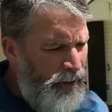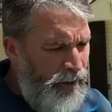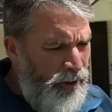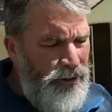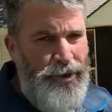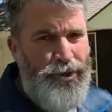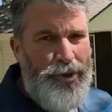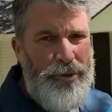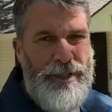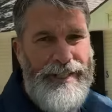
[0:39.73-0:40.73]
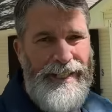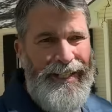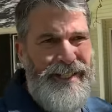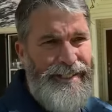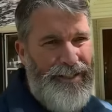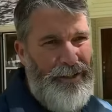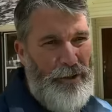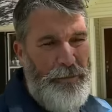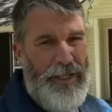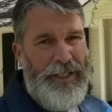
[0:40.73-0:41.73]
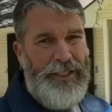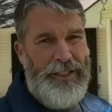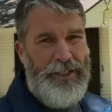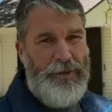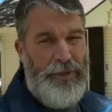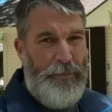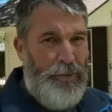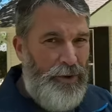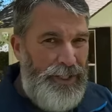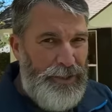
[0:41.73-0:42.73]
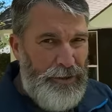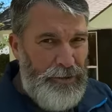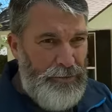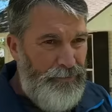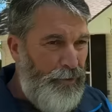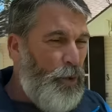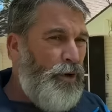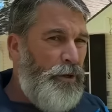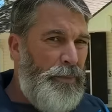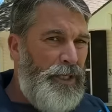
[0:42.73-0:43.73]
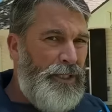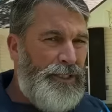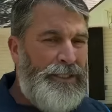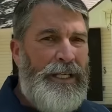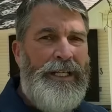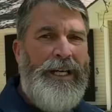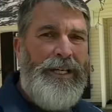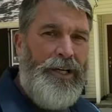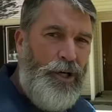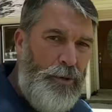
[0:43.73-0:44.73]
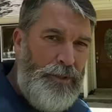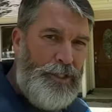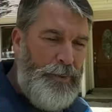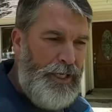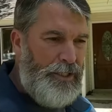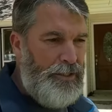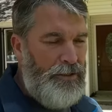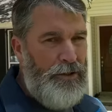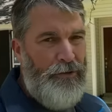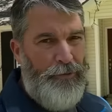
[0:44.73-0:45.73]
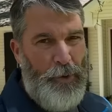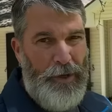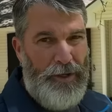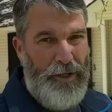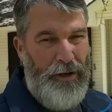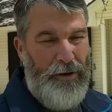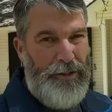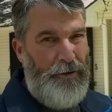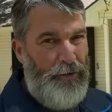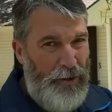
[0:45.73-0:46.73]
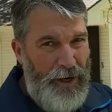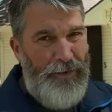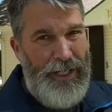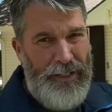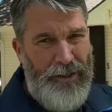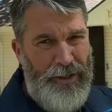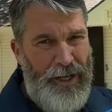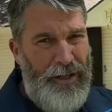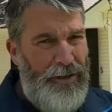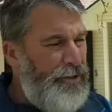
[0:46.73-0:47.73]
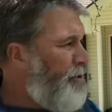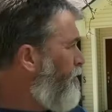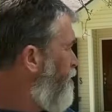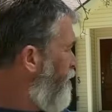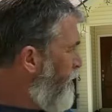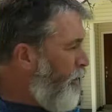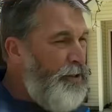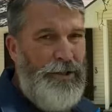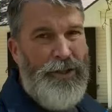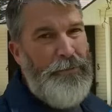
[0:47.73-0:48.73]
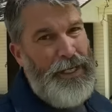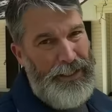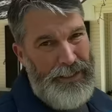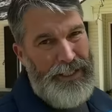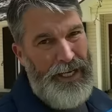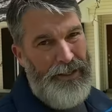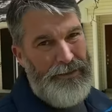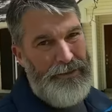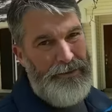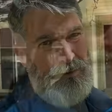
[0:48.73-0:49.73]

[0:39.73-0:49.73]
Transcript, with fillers: All you truly need is a little money to do an appraisal, $400, and a home inspection, $400. If you have $800, you can buy this house.